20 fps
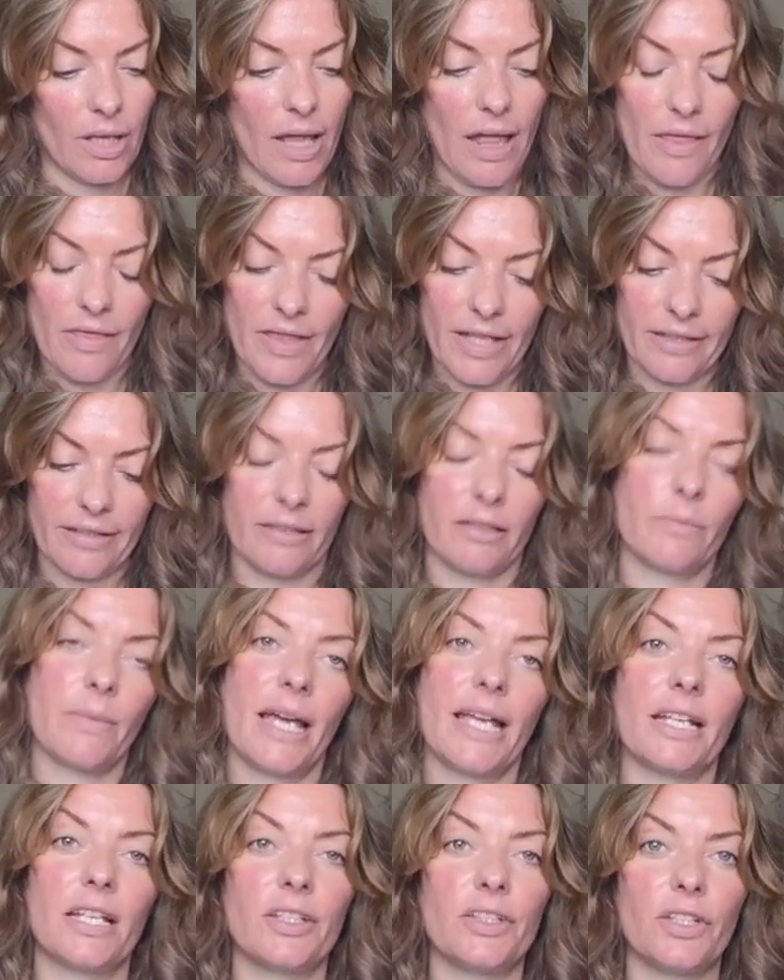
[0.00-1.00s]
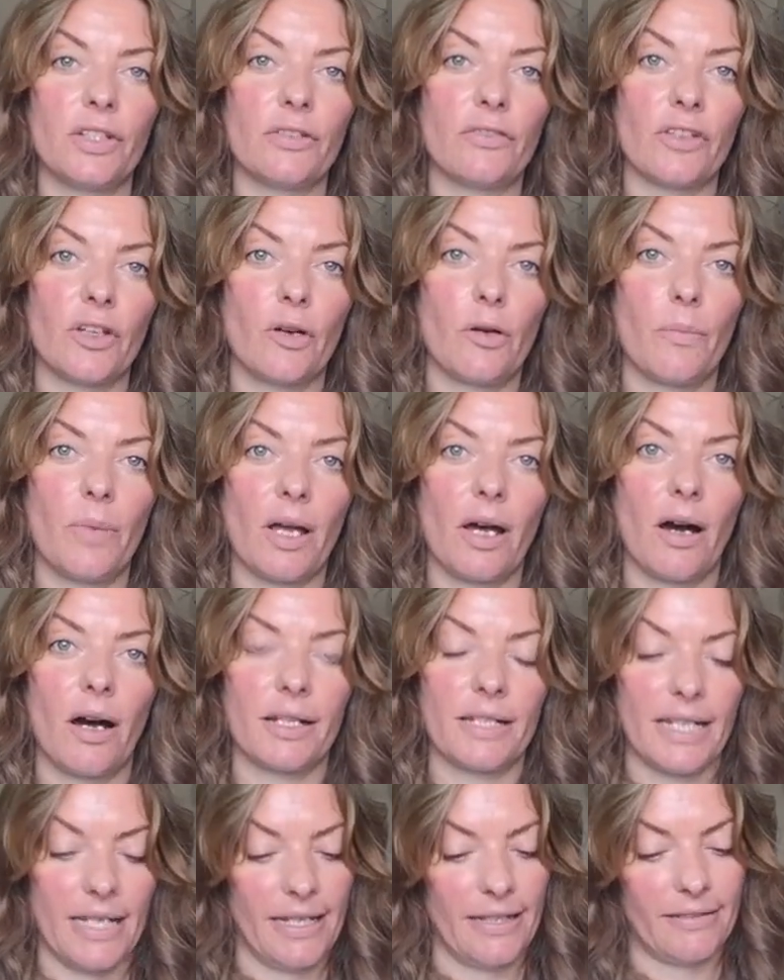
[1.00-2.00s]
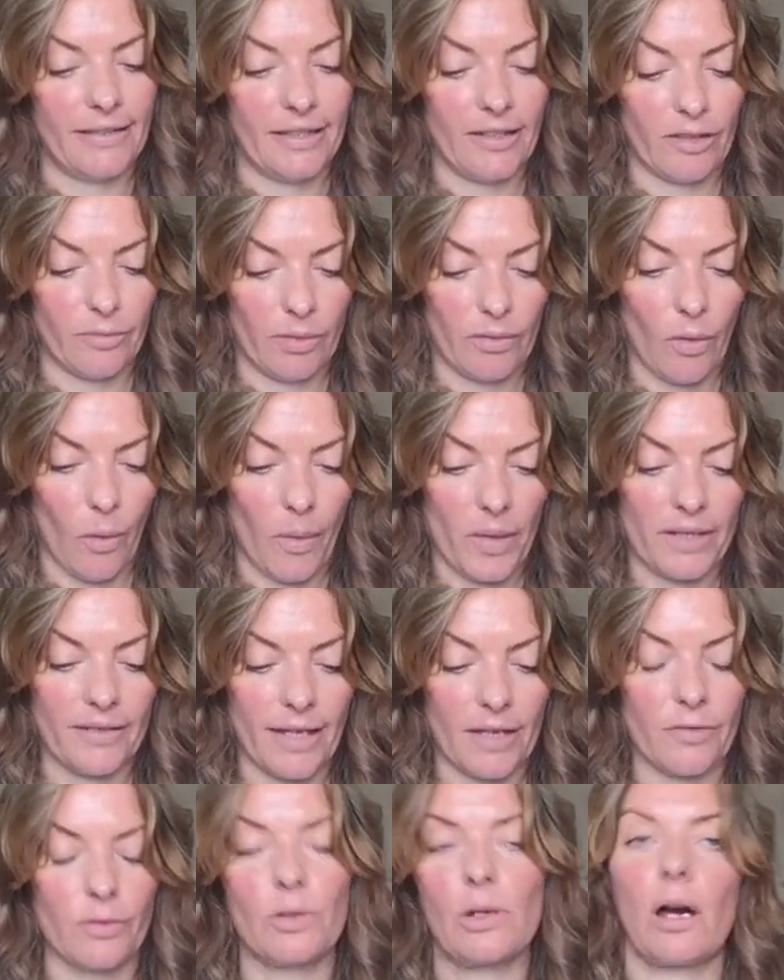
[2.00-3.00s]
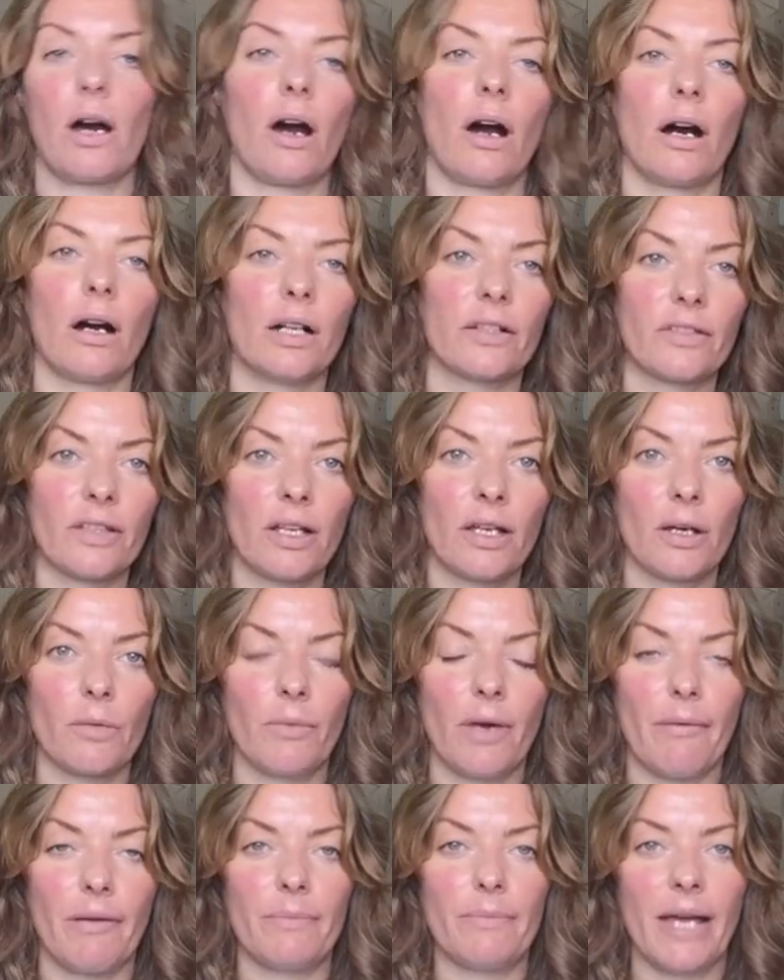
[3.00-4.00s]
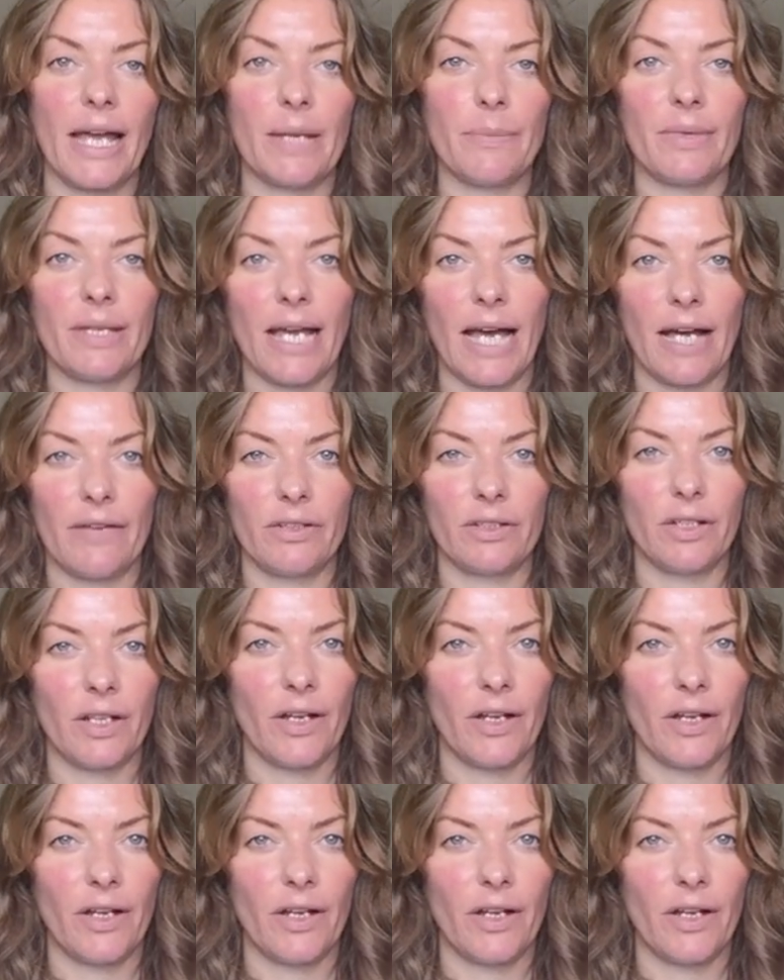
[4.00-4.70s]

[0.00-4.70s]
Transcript: This is making you feel a bit uneasy because we've got the devil card, where we may be having